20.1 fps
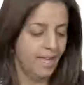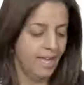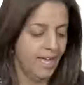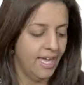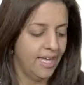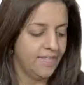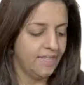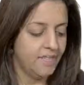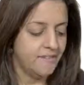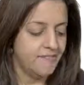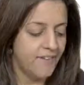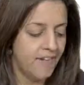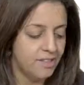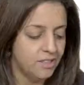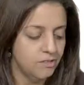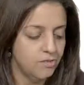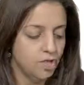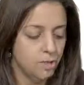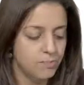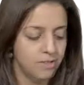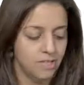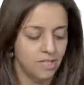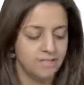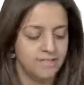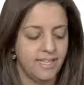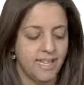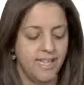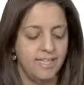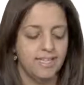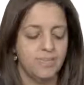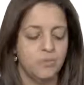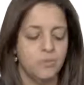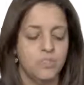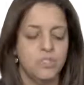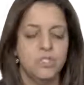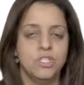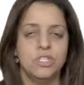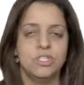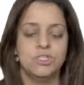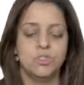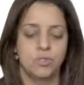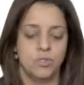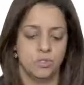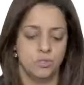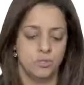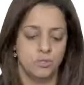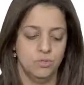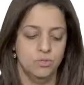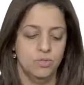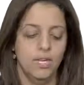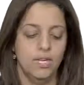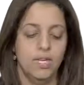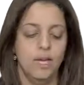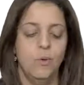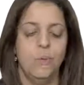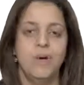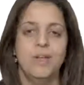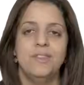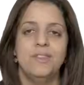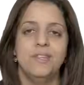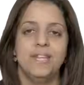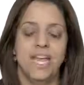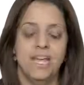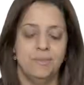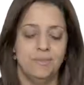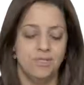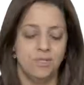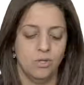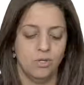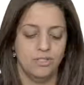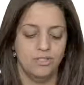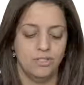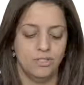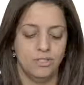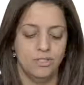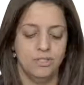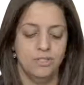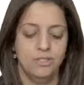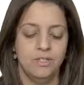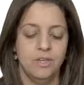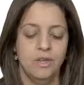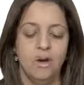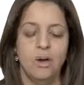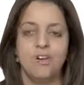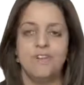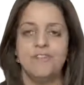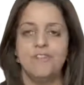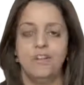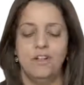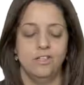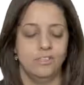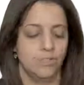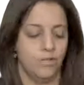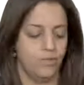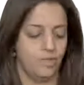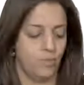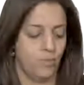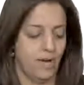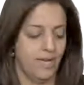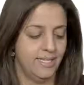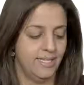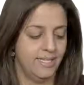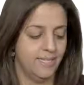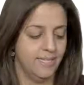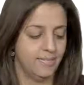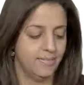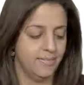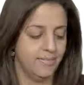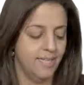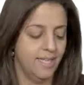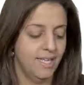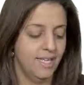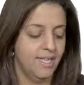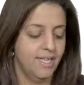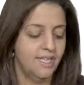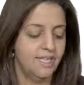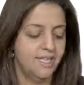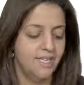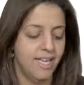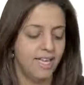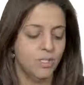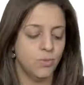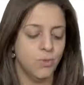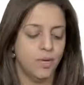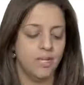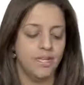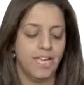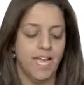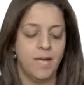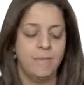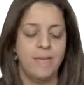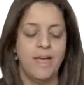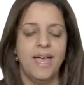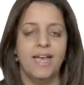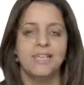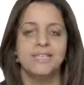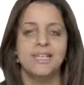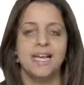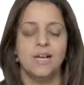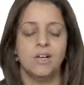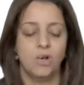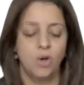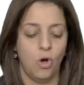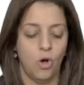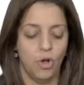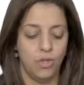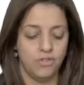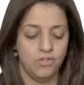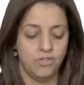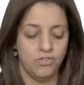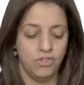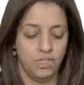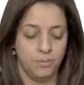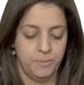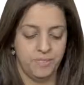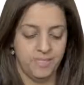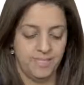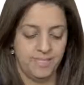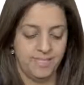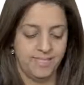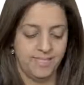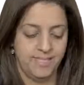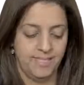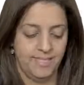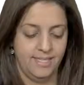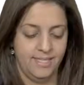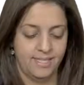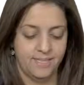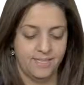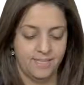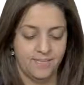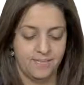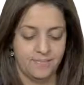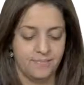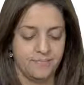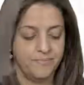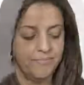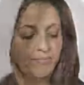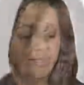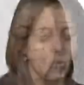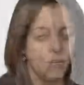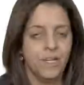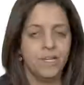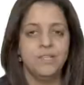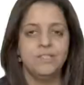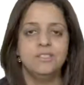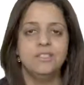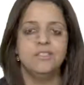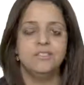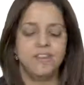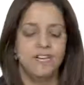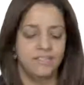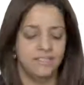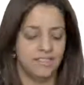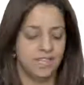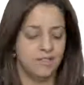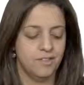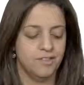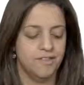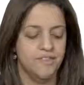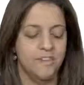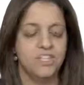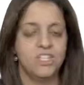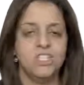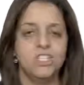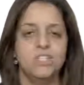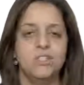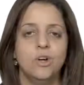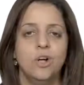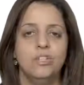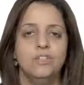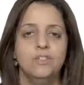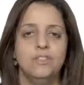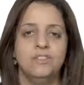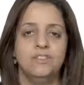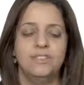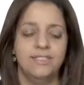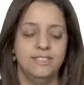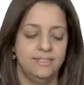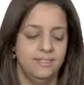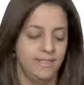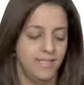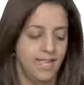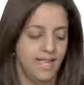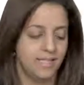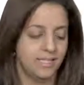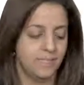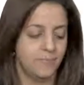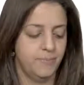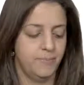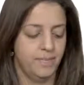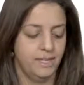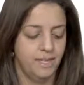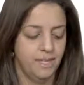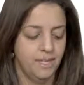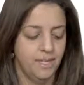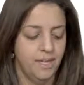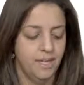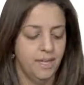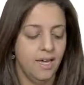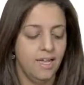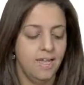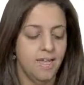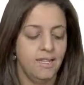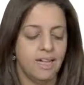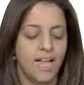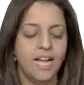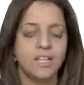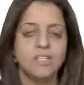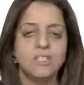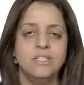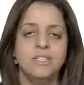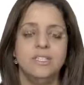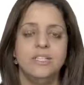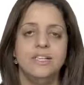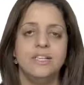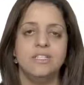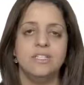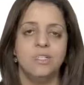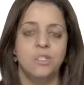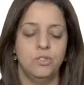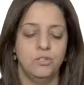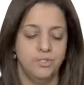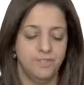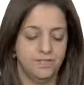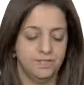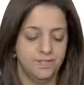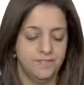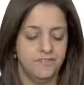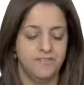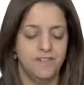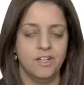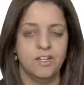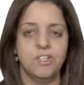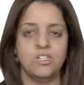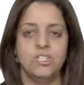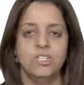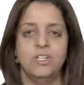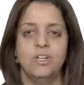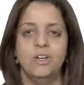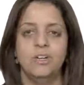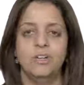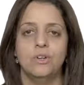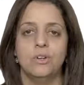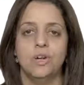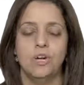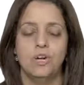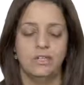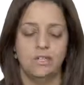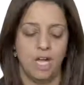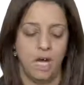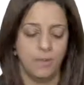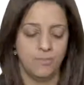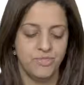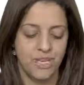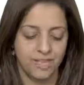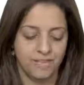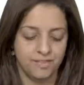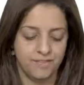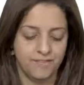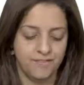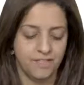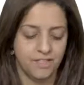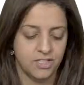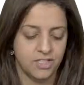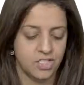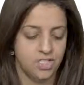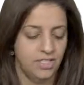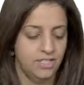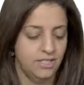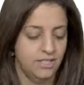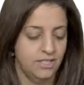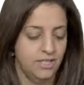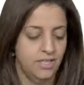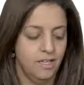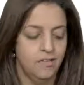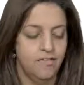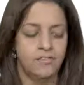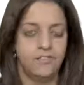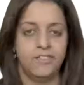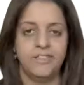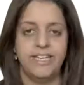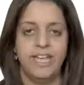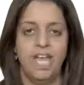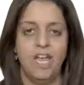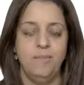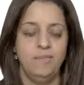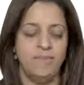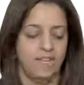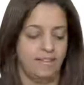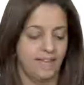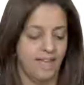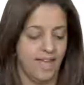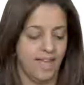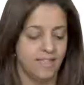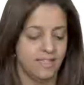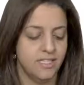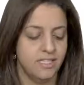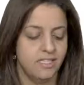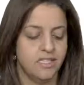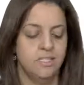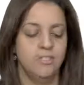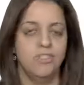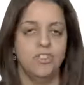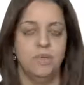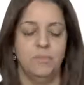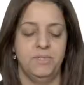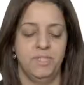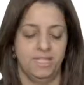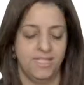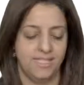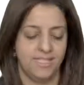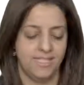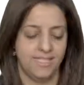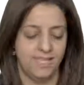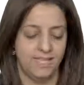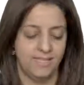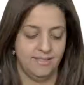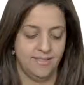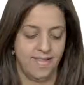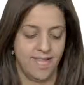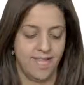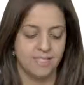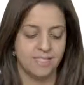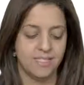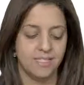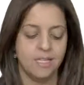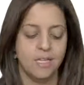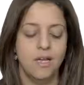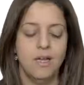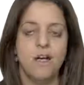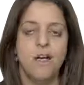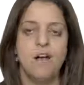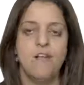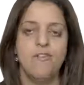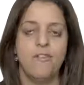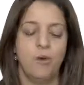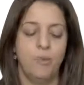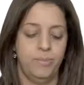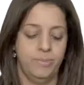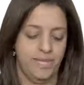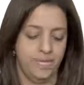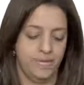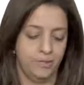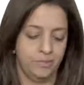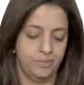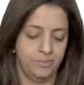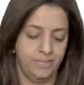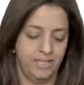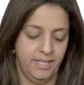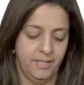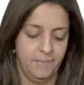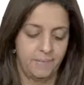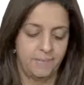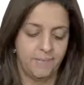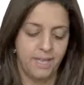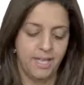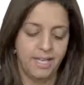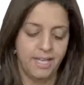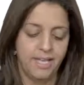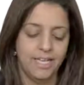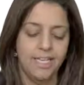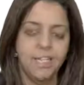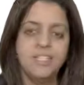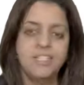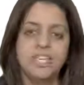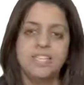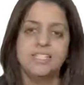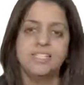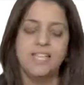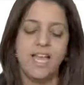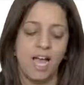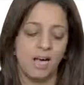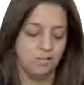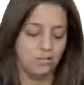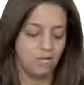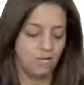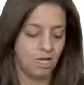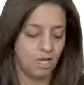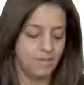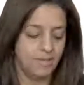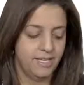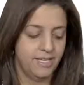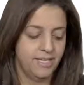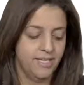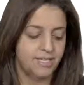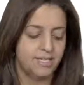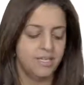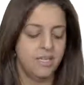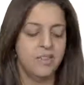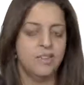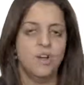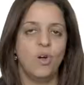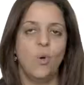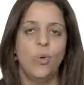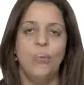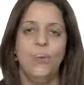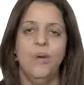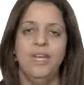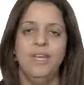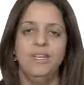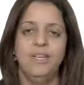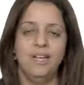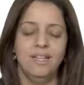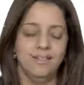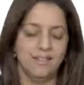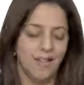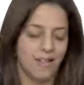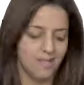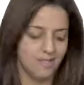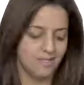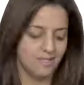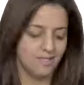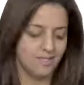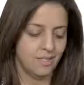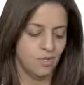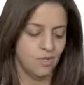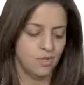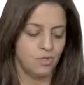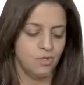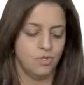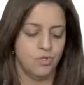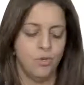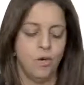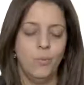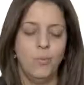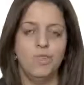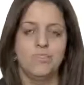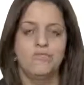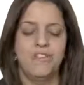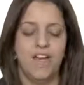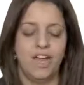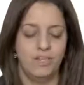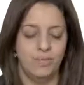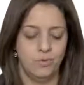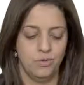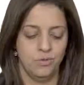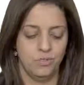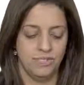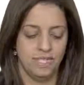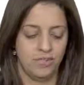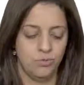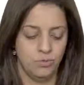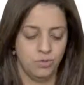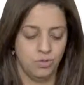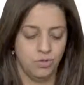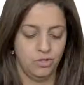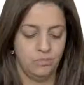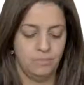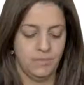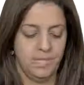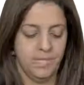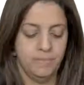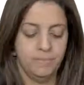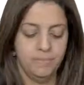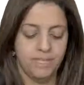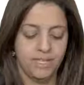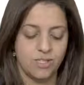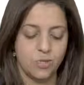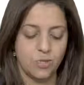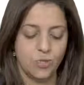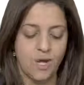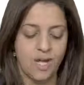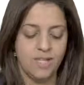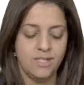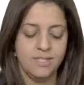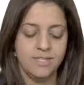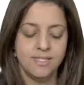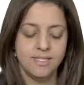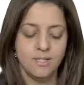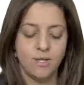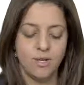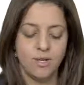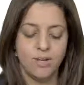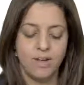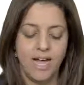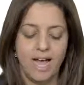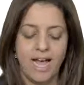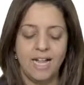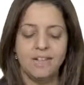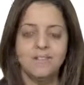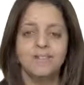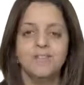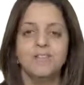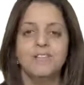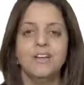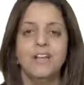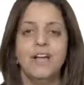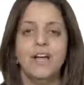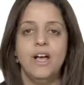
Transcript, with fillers: and define a terminal test which is true when the game is over or false otherwise. States where game ends are called terminal states. We're going to define another function called utility SP that actually is a utility function or an objective function for game that ends in terminal state S for player P in chess, the outcome is either a win, a loss, or a draw with values that could be plus one, zero, or half.